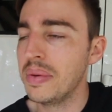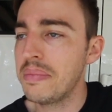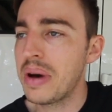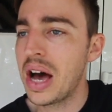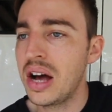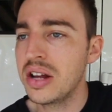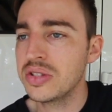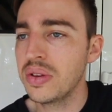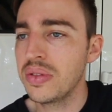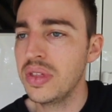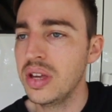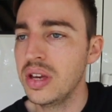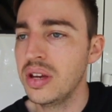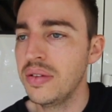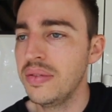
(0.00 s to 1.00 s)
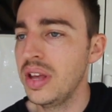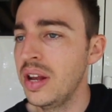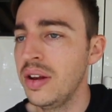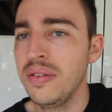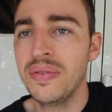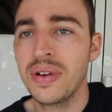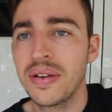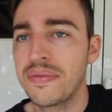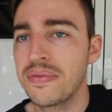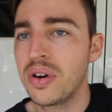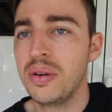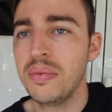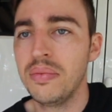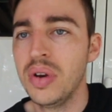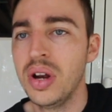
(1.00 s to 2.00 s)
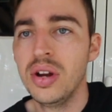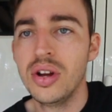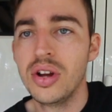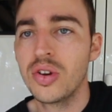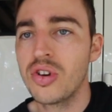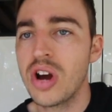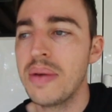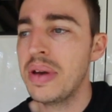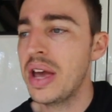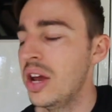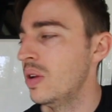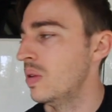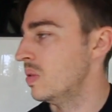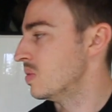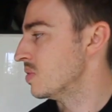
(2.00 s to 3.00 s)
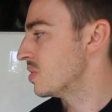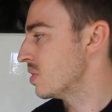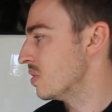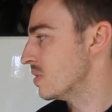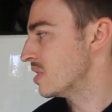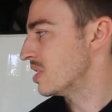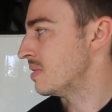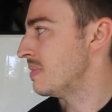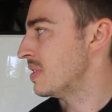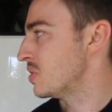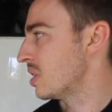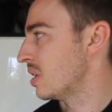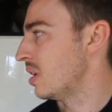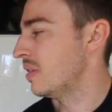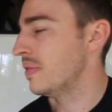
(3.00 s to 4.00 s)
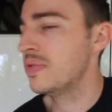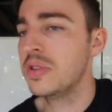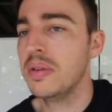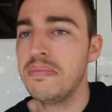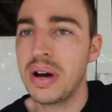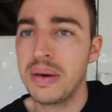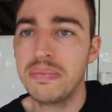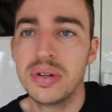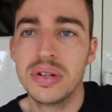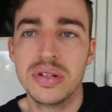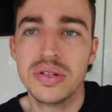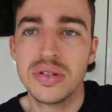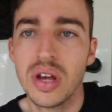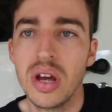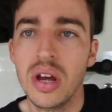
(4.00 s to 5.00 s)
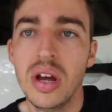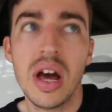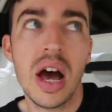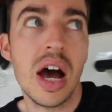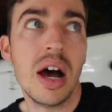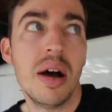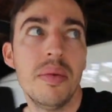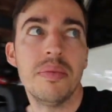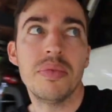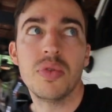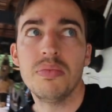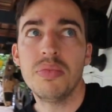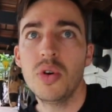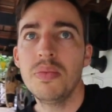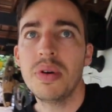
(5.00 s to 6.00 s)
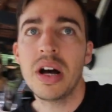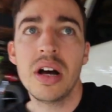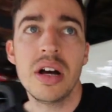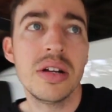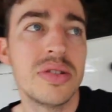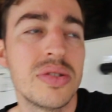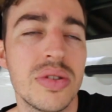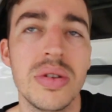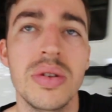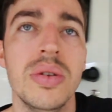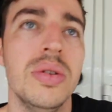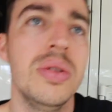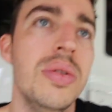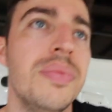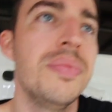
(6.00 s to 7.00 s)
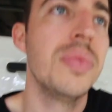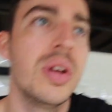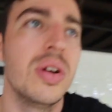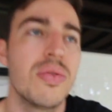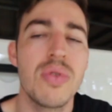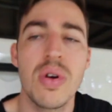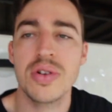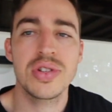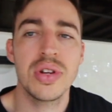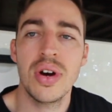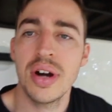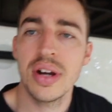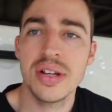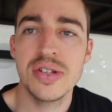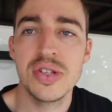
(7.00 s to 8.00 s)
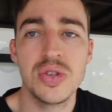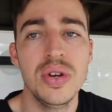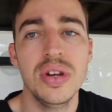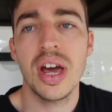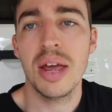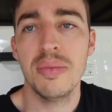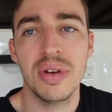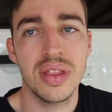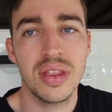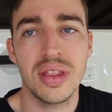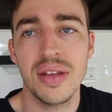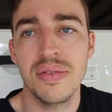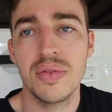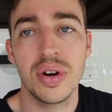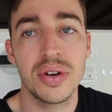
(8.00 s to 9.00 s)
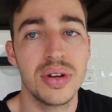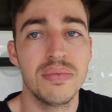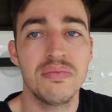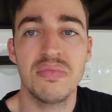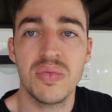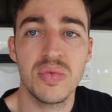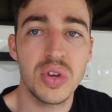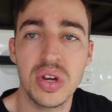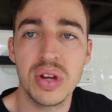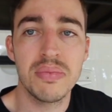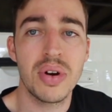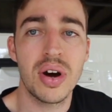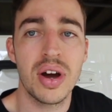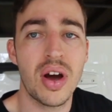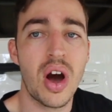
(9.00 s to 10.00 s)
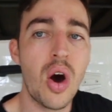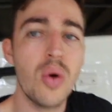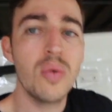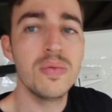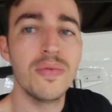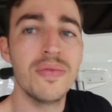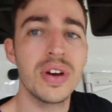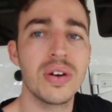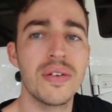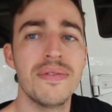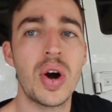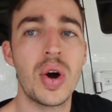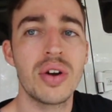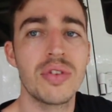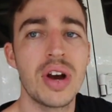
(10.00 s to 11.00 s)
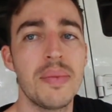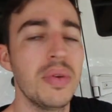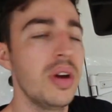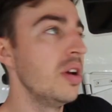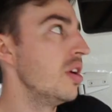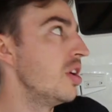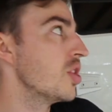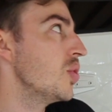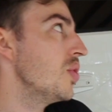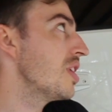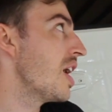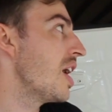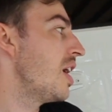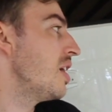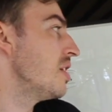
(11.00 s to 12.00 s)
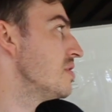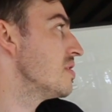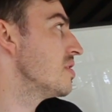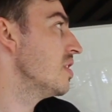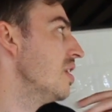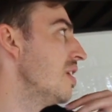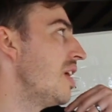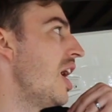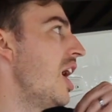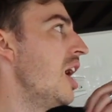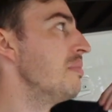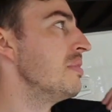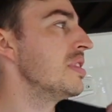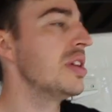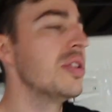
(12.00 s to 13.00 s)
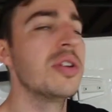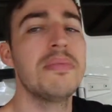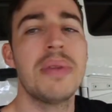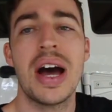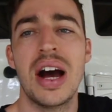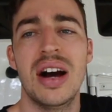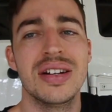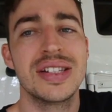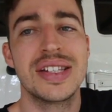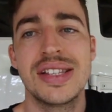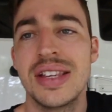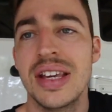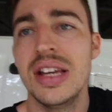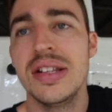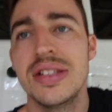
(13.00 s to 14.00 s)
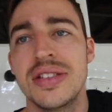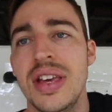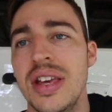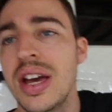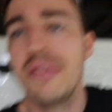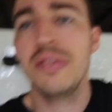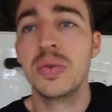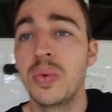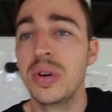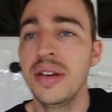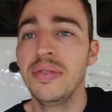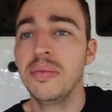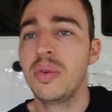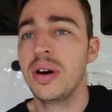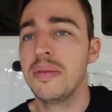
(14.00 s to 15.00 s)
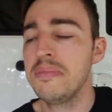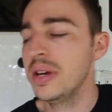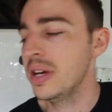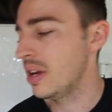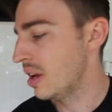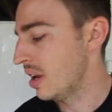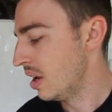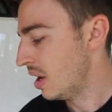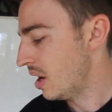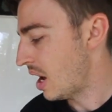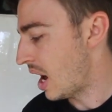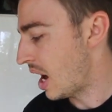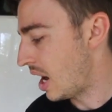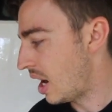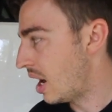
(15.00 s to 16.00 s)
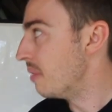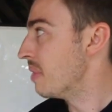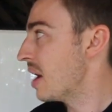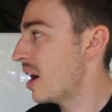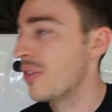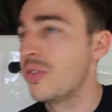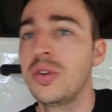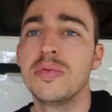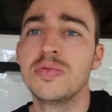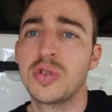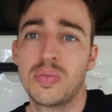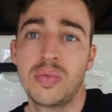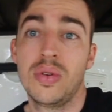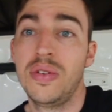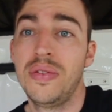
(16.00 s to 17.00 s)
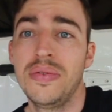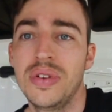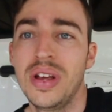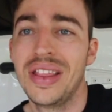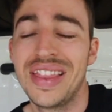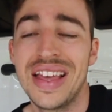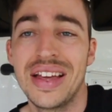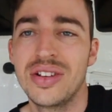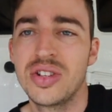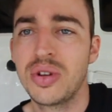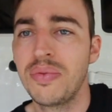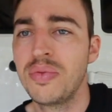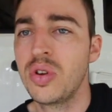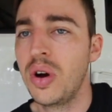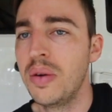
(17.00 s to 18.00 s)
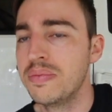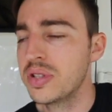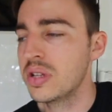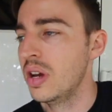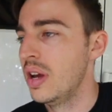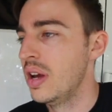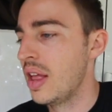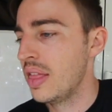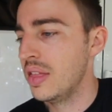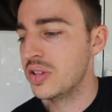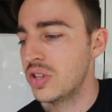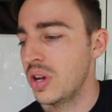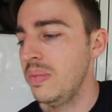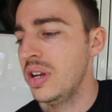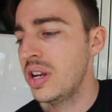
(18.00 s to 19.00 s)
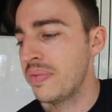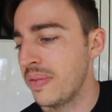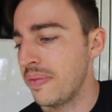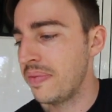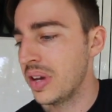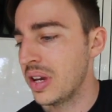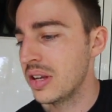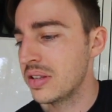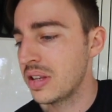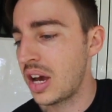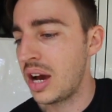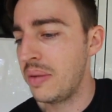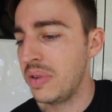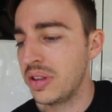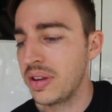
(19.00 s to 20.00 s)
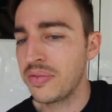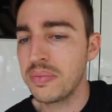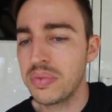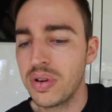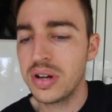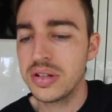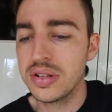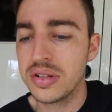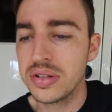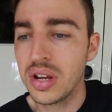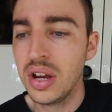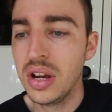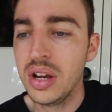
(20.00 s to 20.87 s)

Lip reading: parts on there, anything from grab handles to suspension lifts to bumpers, to bull bars to rock sliders, you name it, they've got it. You can buy a whole thing of vinyl wrap, new guards, interior parts, seats, seat covers, whatever it might be, hard tops, soft tops. There's so many different things at different prices.